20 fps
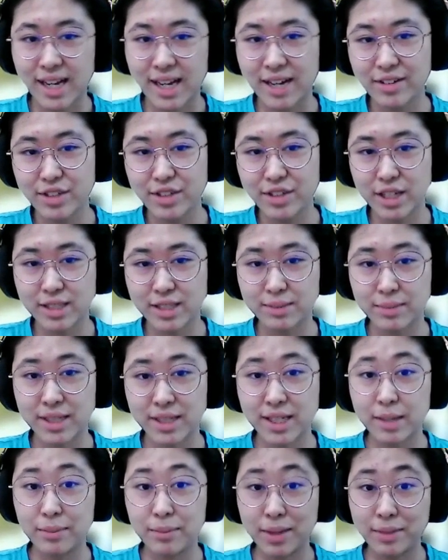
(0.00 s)
Harish has
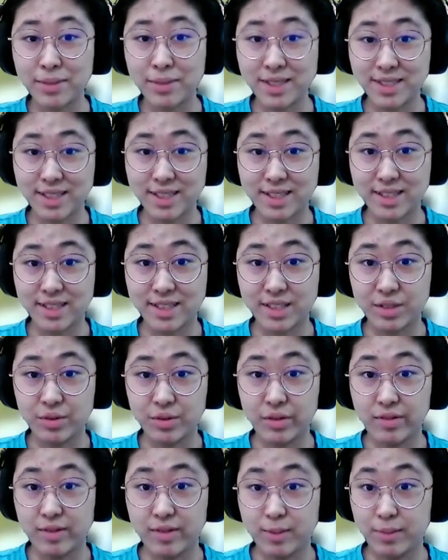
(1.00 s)
made a babysitting deal
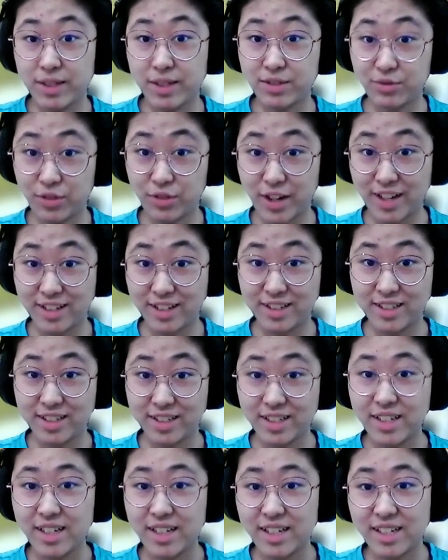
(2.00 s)
with his best friend.
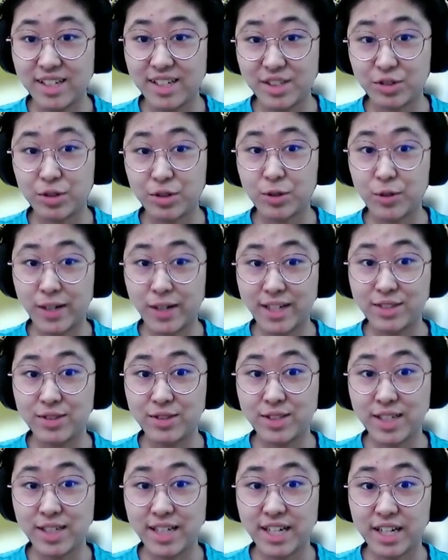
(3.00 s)
He is required
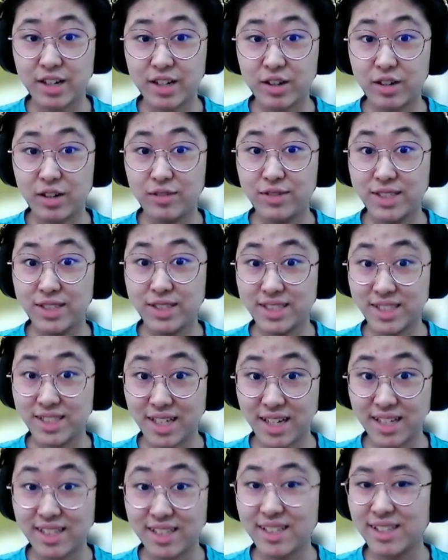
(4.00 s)
to take care of his
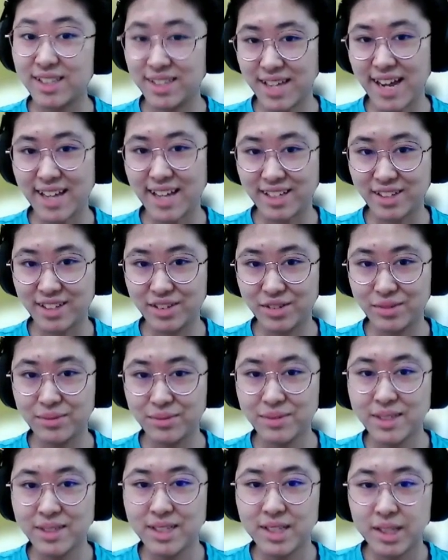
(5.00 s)
son, Daniel.
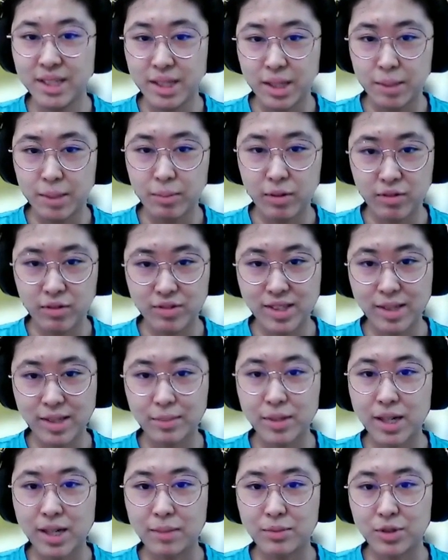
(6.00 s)
Both of
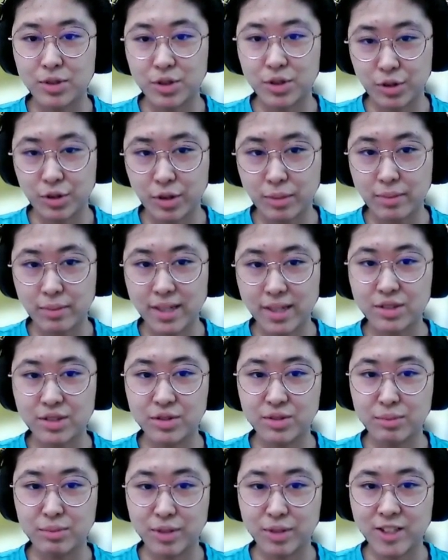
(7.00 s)
them come to agreement
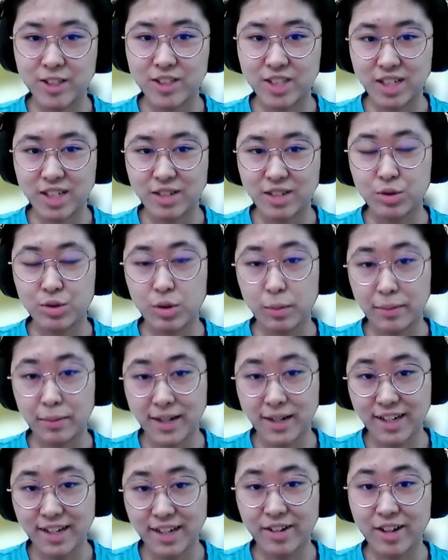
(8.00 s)
to bring the child to a
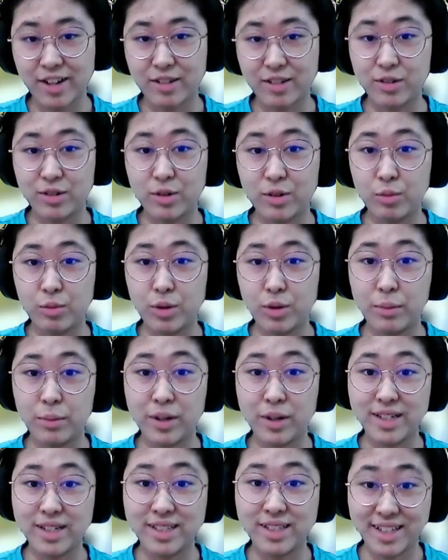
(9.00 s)
playground. When
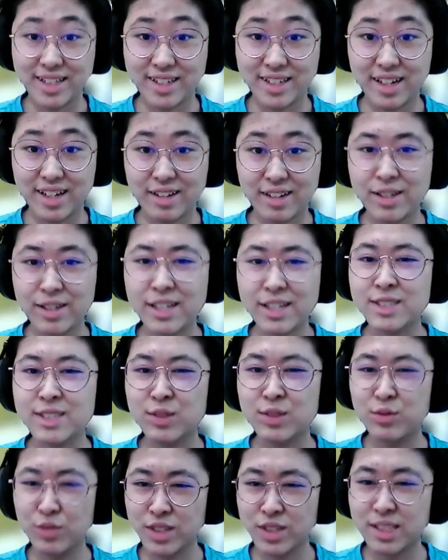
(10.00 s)
bringing Daniel out, he
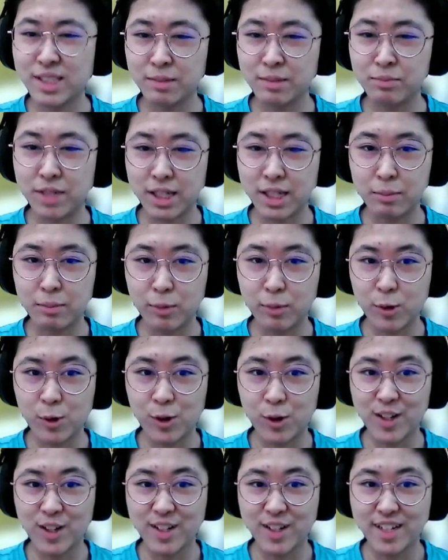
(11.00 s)
is visibly
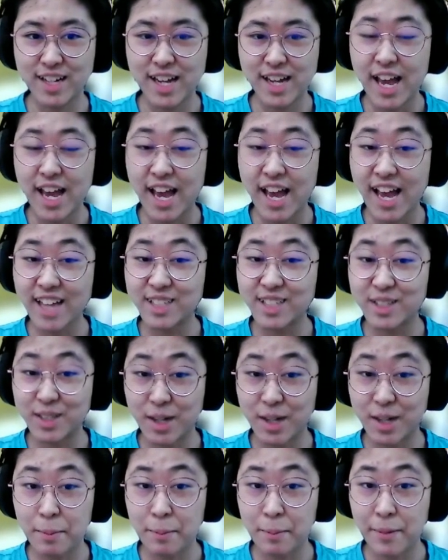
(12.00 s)
bored. As an
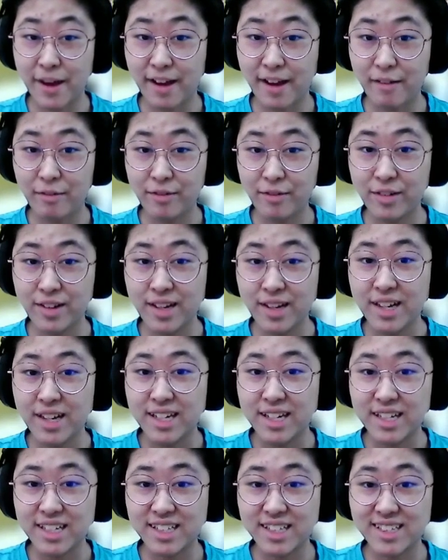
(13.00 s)
empath,
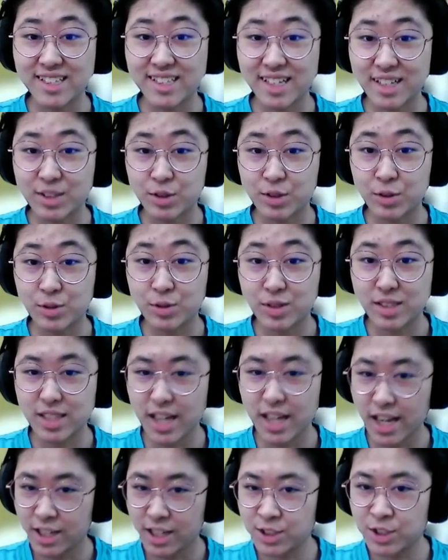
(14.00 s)
he decided to use his
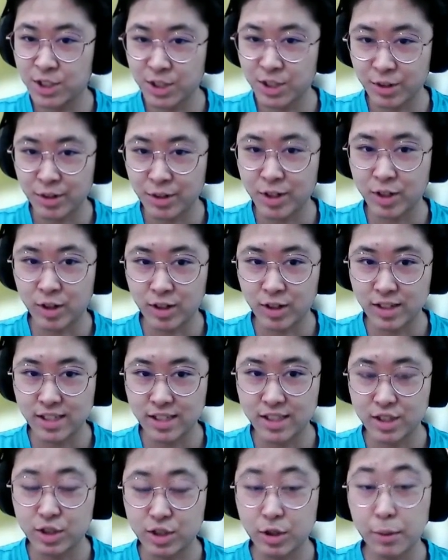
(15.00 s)
engineering
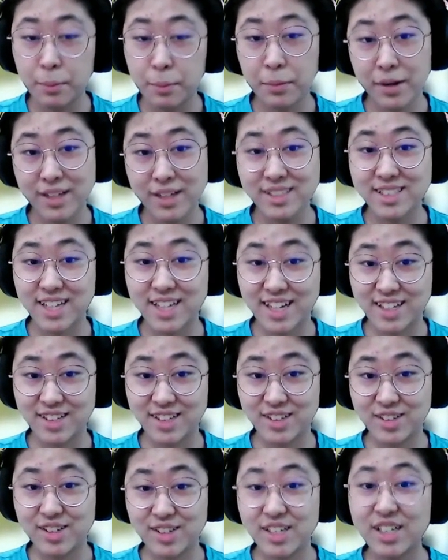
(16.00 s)
knowledge to impress
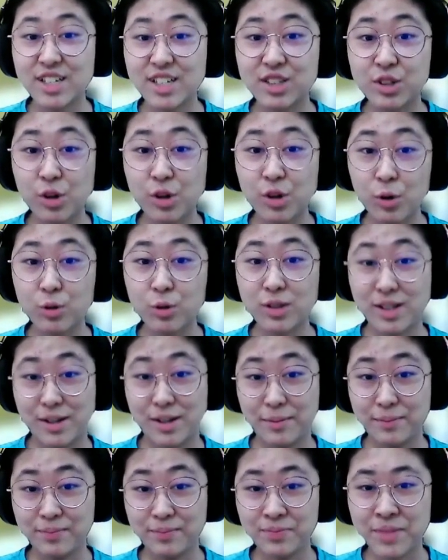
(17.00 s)
Daniel. He told
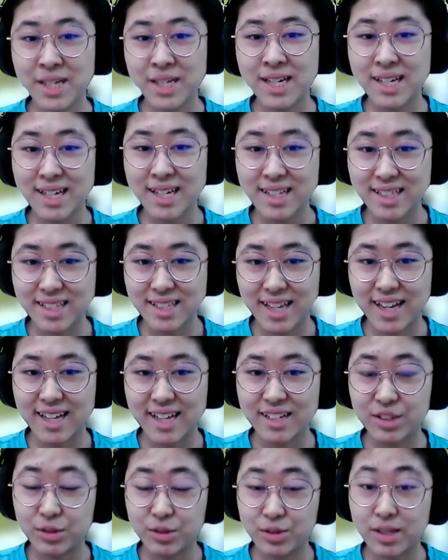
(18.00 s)
him
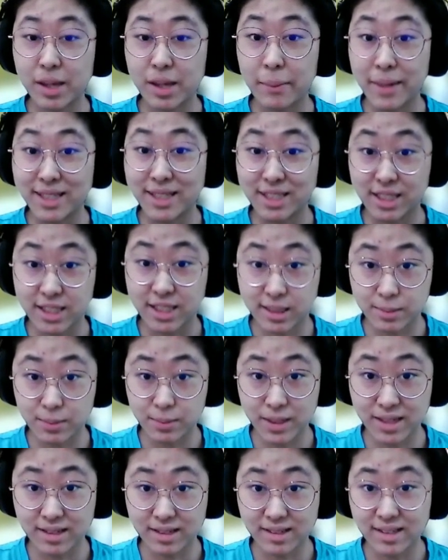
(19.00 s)
that using a magic
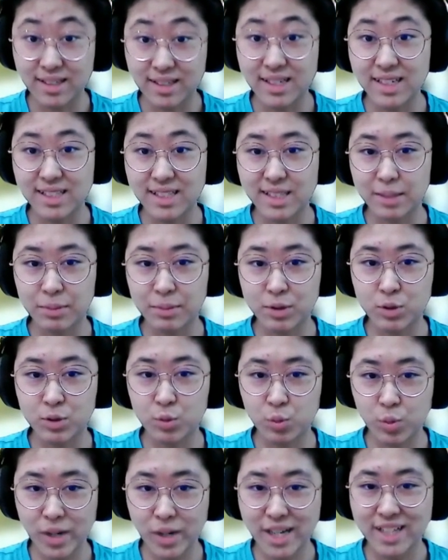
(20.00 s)
spell, he is able to
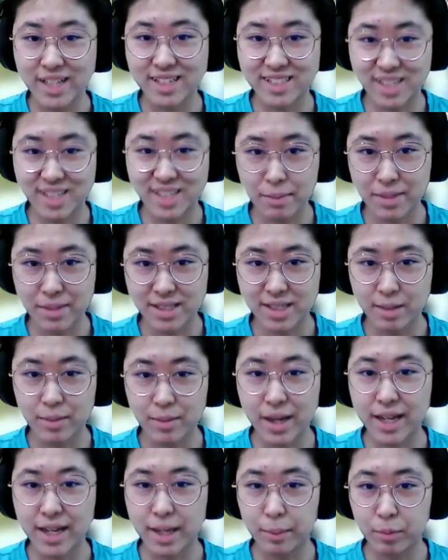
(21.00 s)
weigh the same as
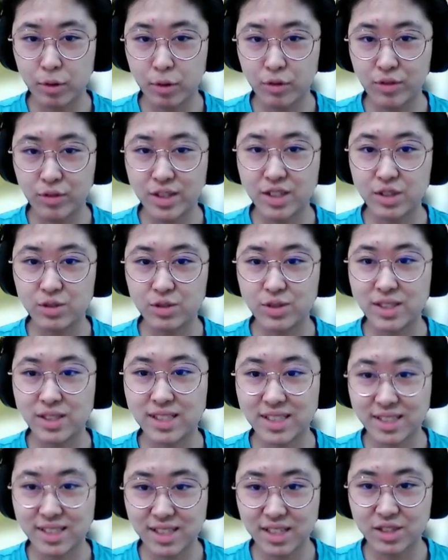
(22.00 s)
him and can prove it using
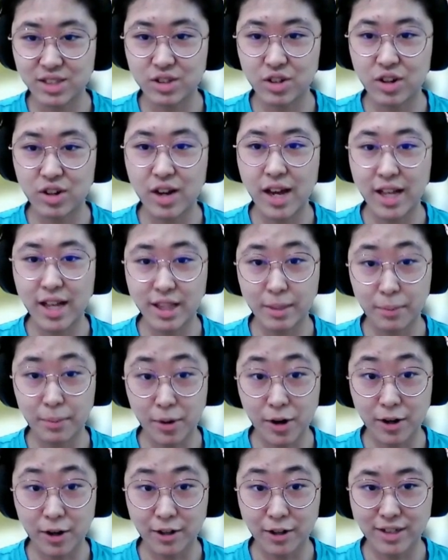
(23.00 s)
the seesaw at the
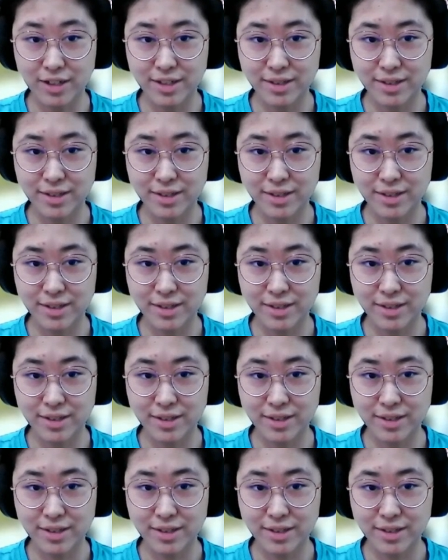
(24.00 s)
park.